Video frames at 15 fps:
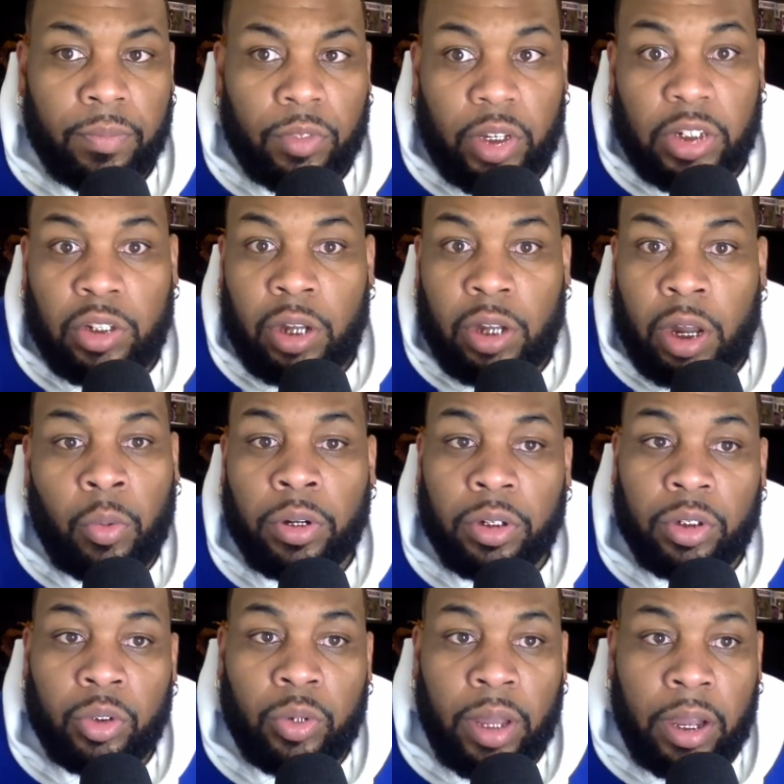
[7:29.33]
That's all I want to
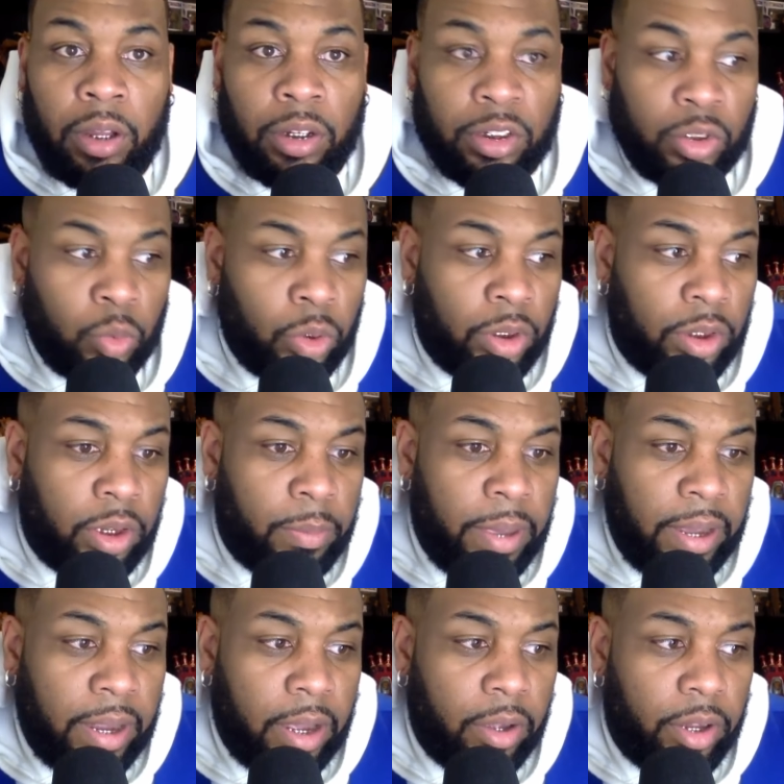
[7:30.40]
do now. I just want to get
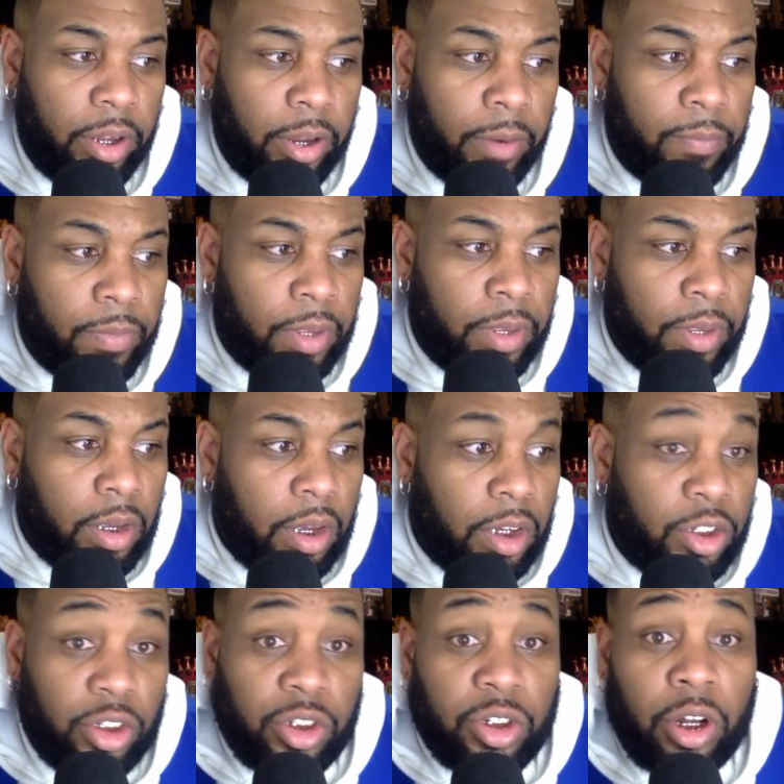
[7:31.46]
back out here
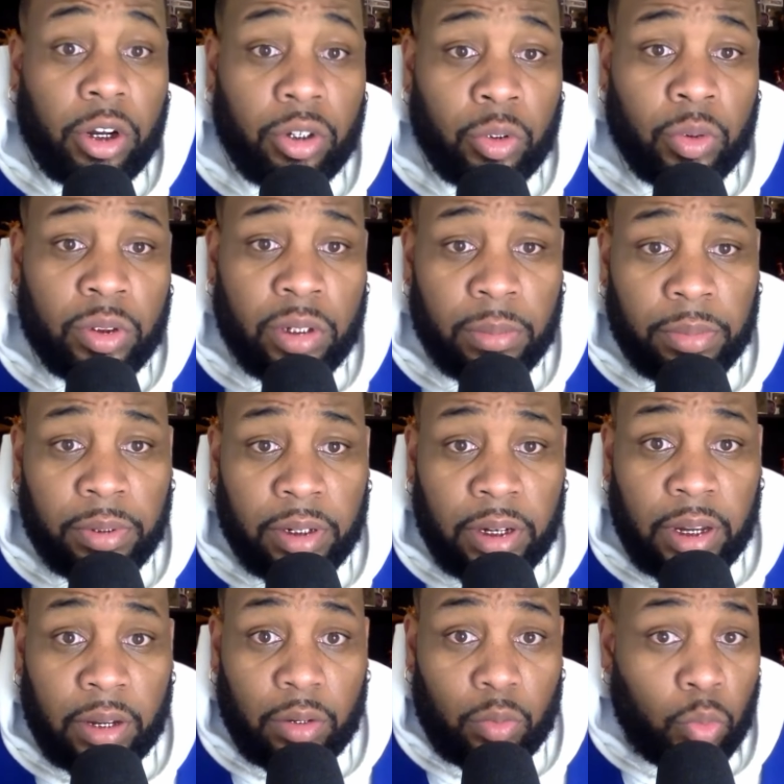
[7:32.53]
and just start doing something
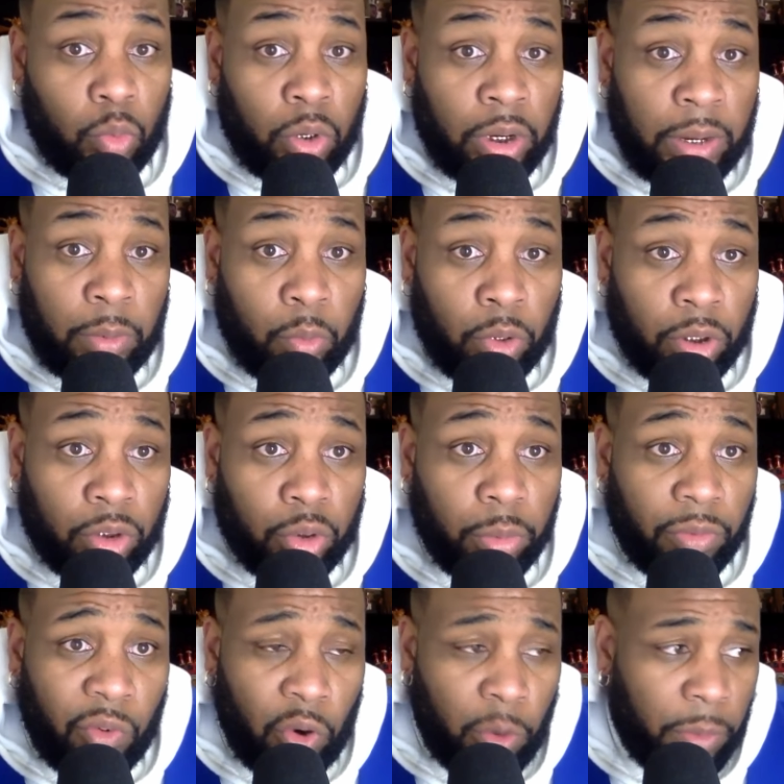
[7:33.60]
now when I want to do
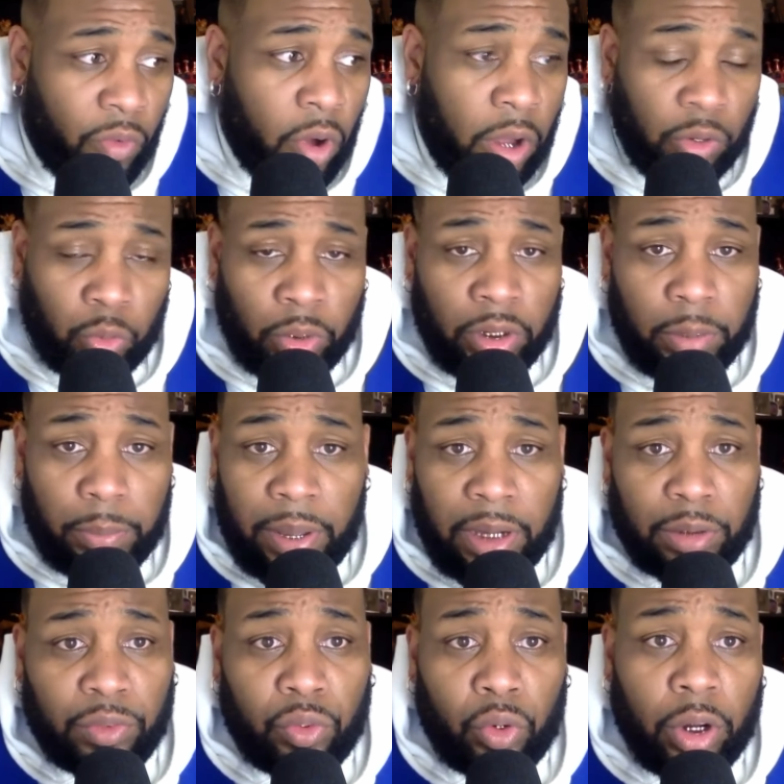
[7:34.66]
before. Before I was running the
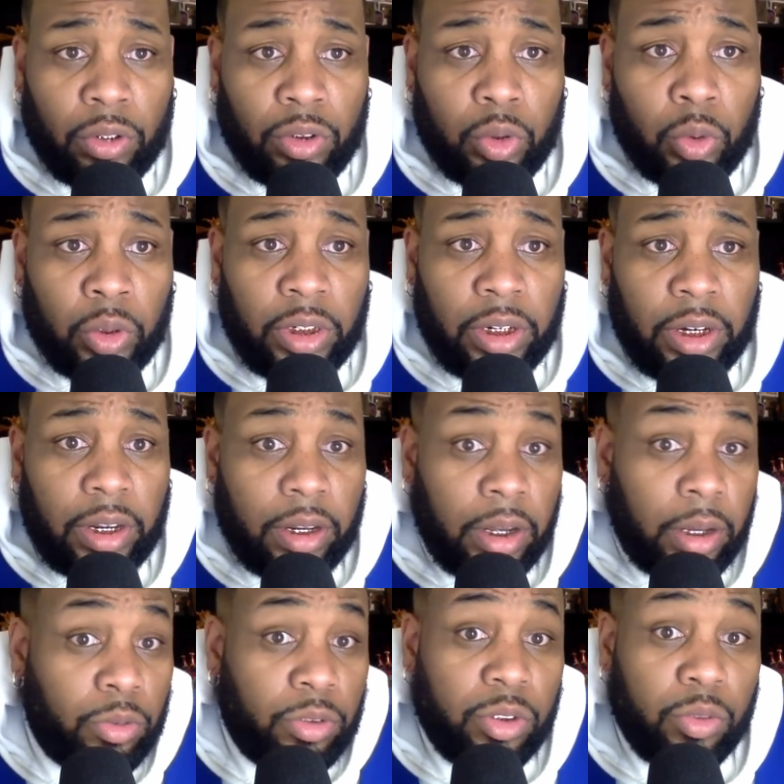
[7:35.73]
page, before I was doing any of that, I
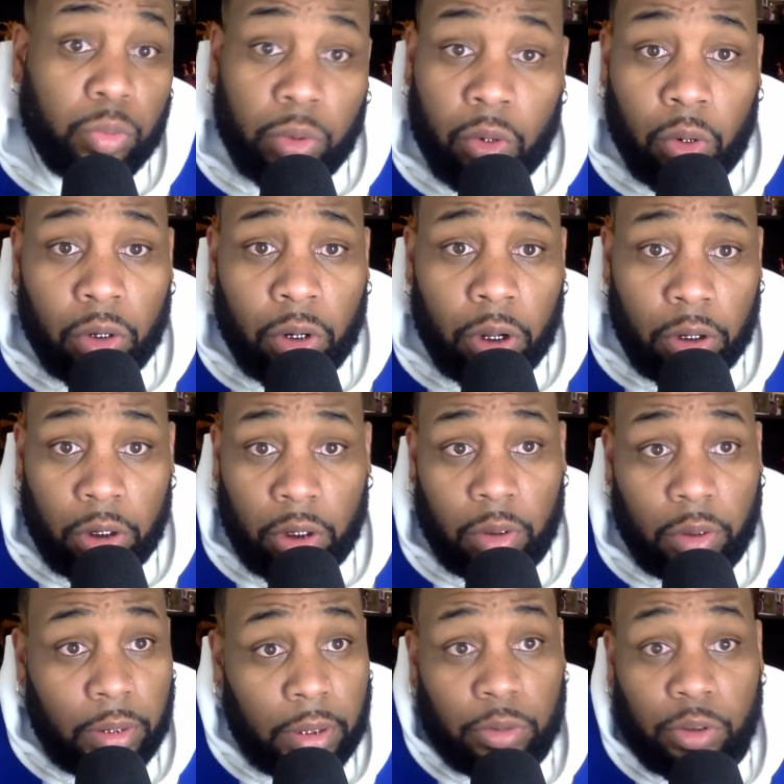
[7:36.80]
was just recording audio.
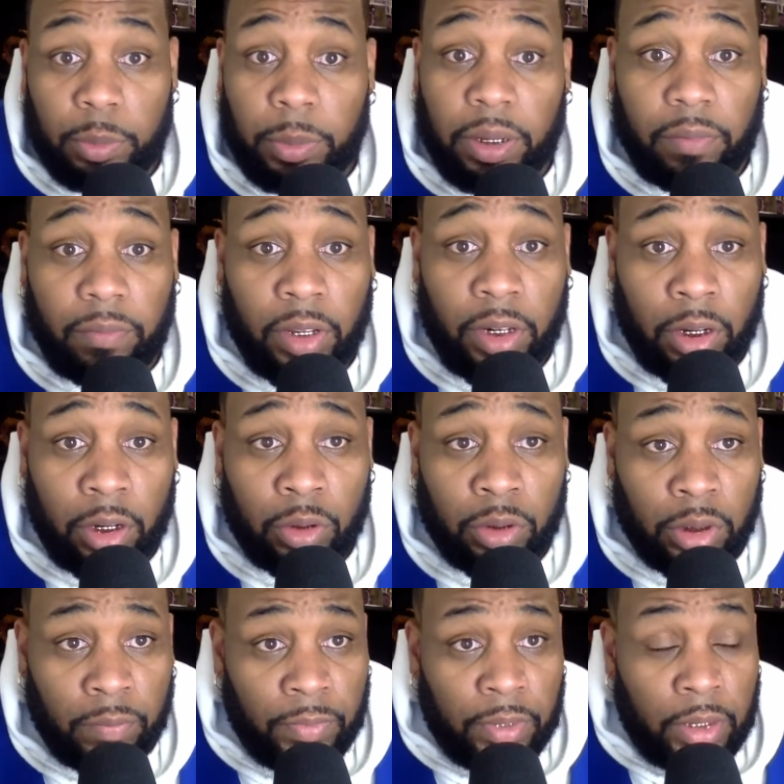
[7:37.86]
I was just making videos.
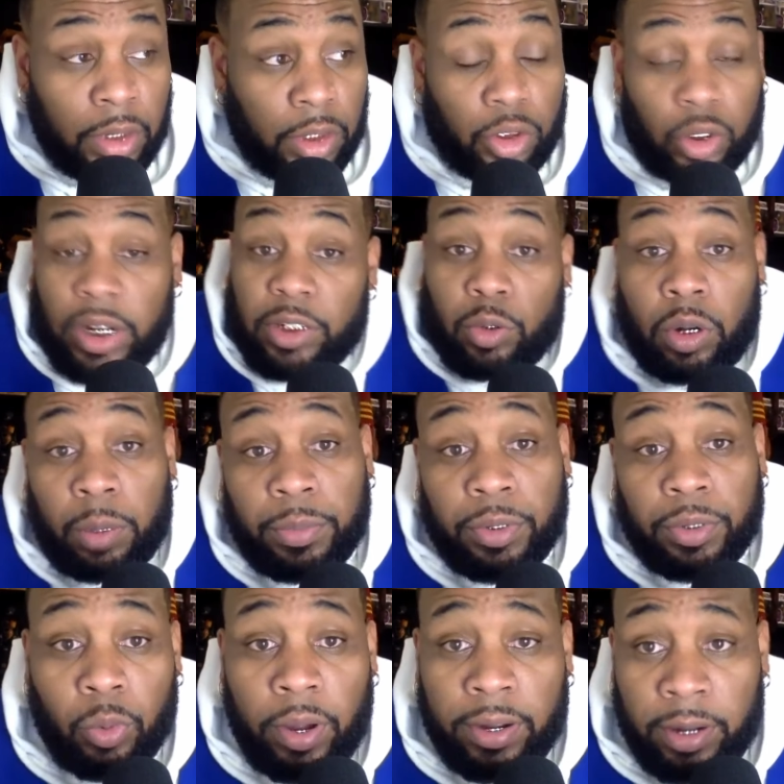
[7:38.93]
So that's what I'm gonna
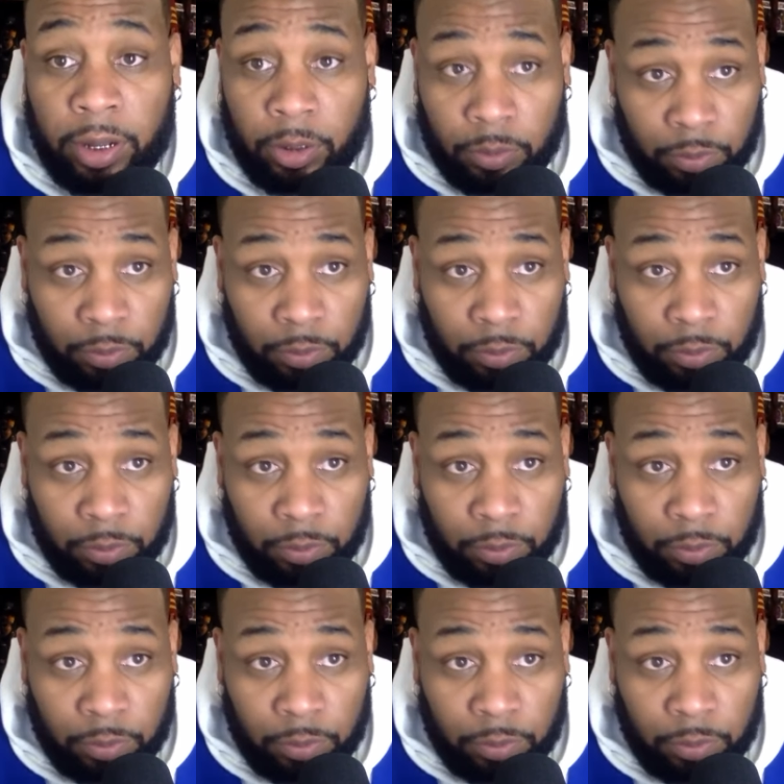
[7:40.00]
do right now.